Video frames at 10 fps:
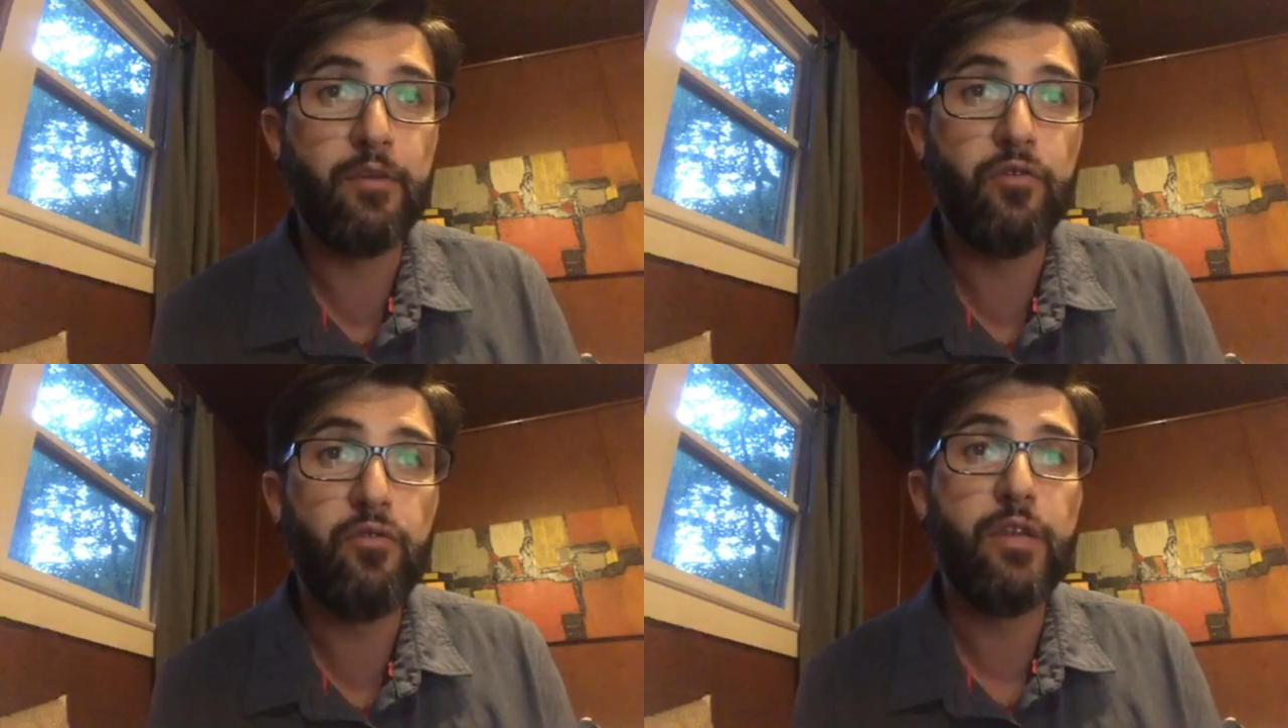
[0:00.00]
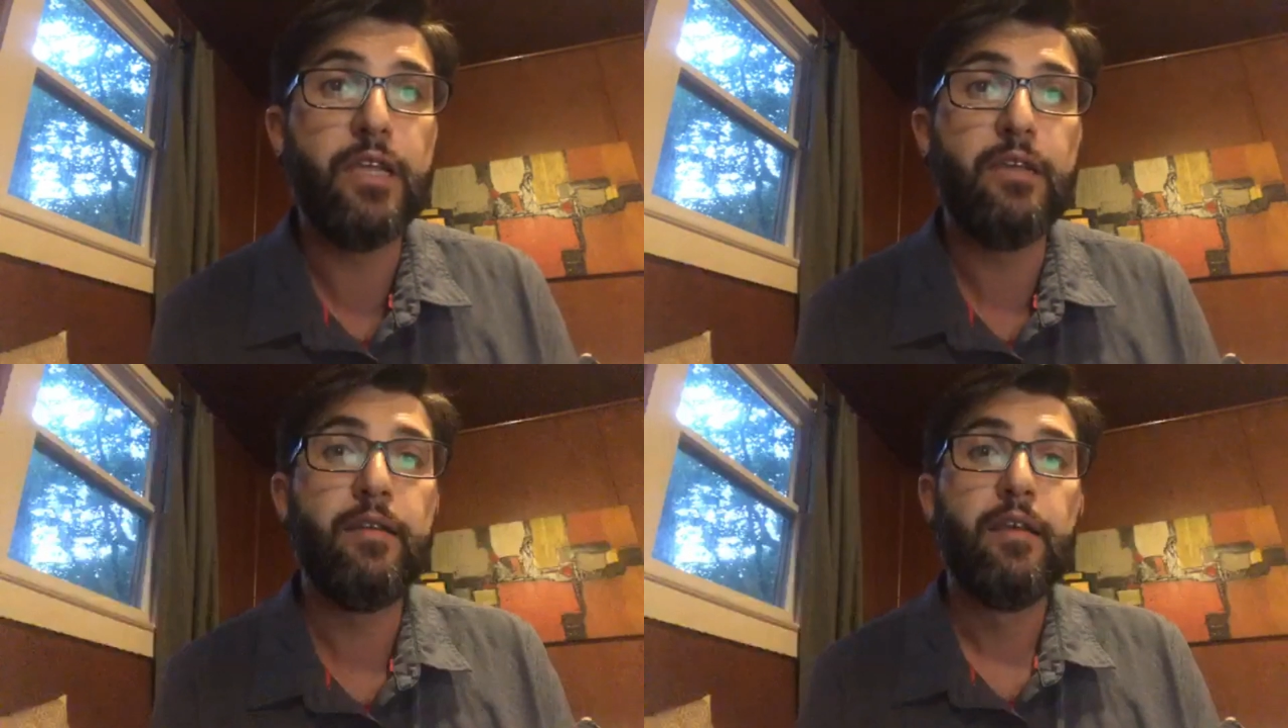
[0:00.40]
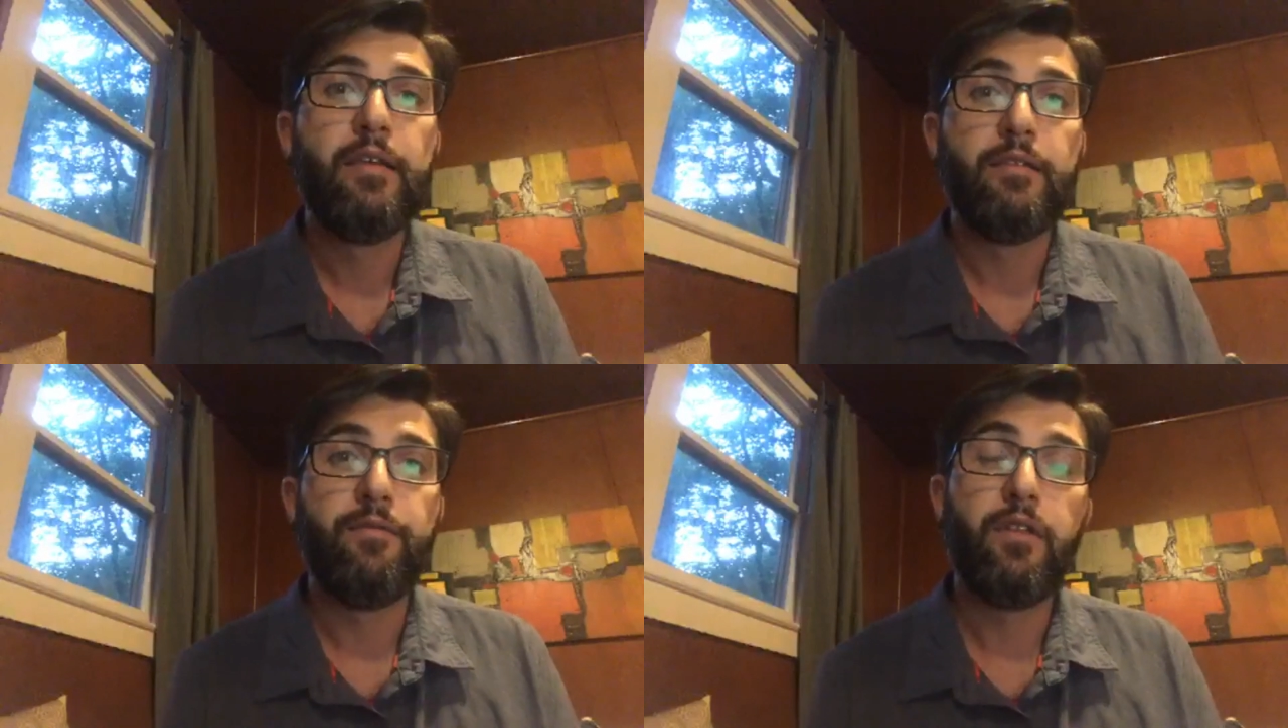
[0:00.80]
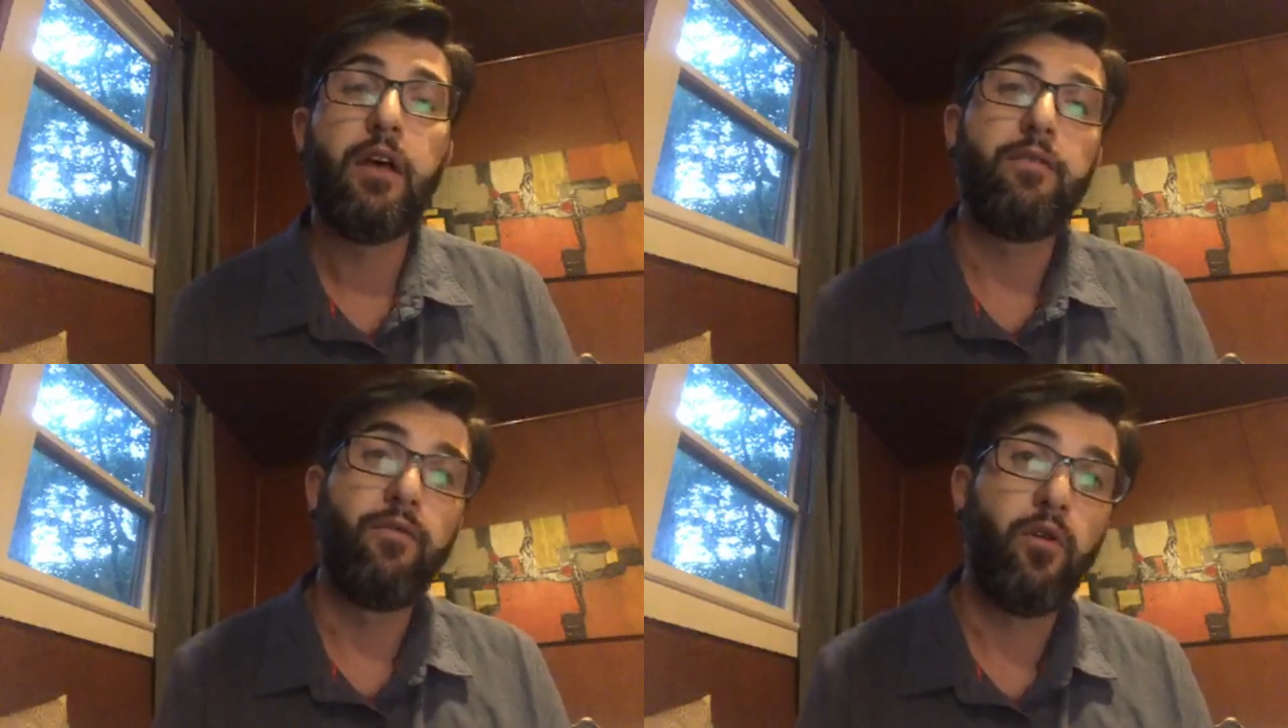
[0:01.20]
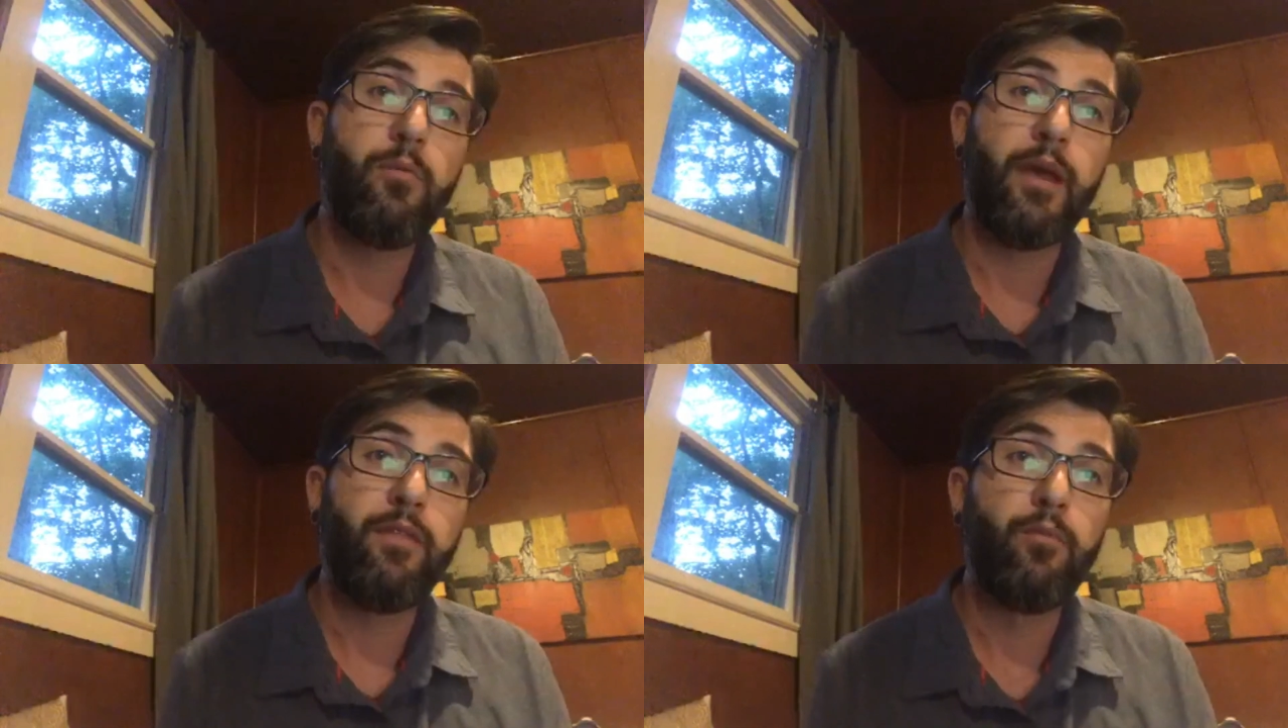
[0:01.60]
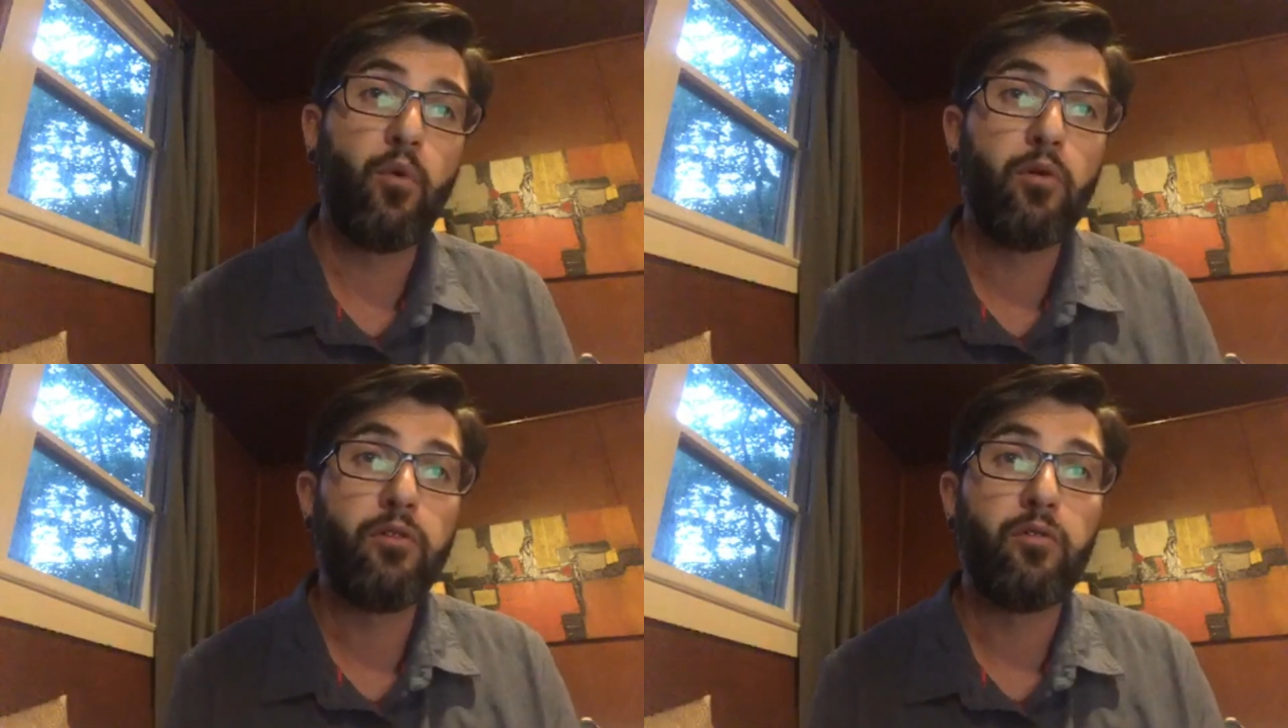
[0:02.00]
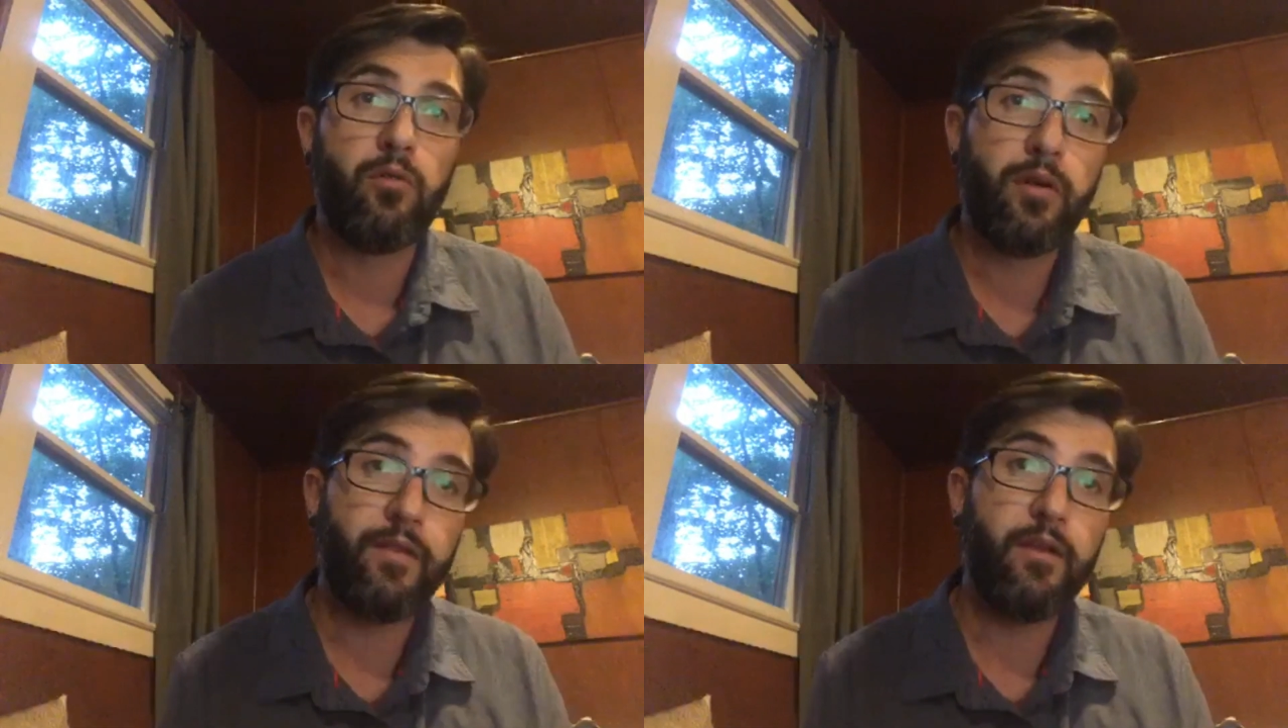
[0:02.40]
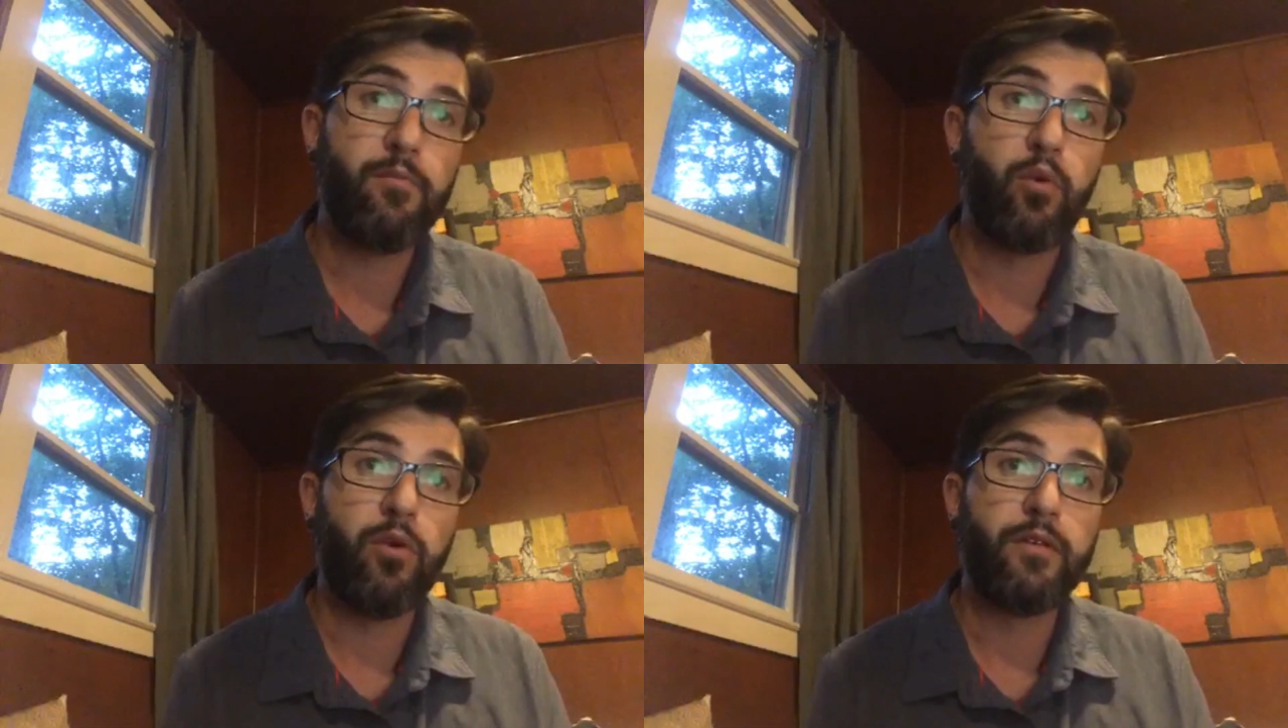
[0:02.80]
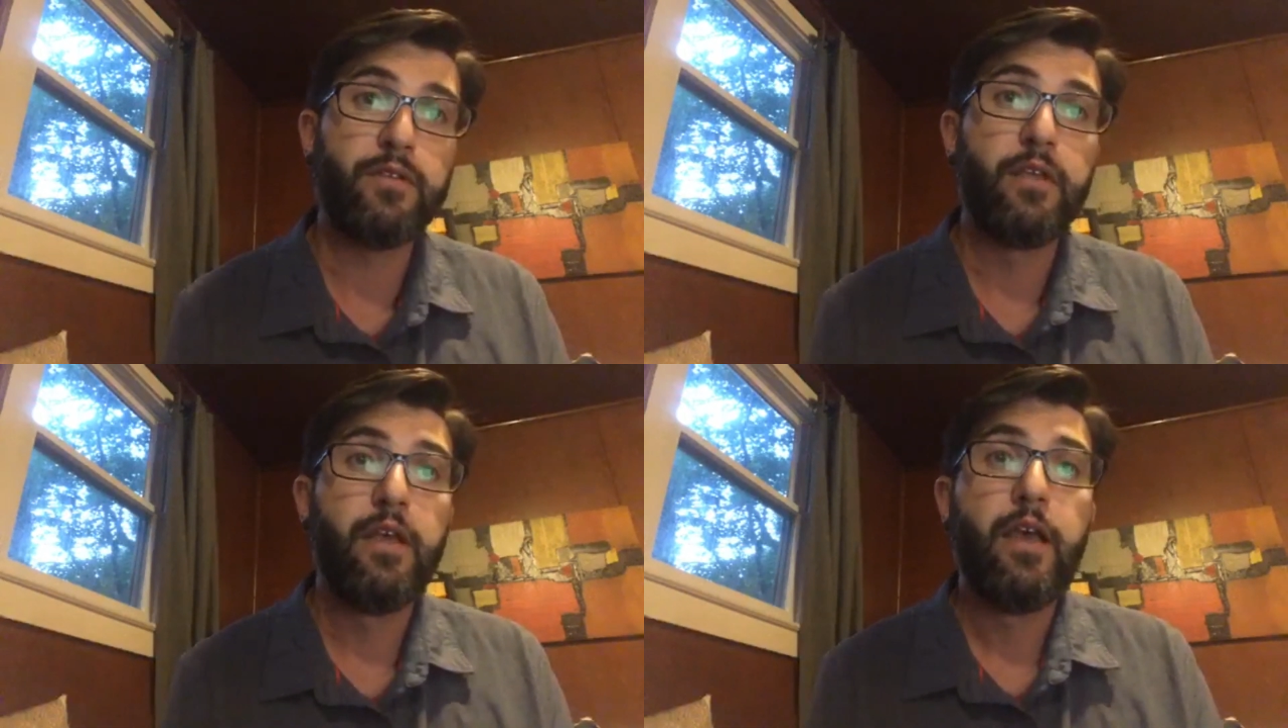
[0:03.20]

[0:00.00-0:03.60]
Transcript: you do need to fill out a form at the border or at the airports.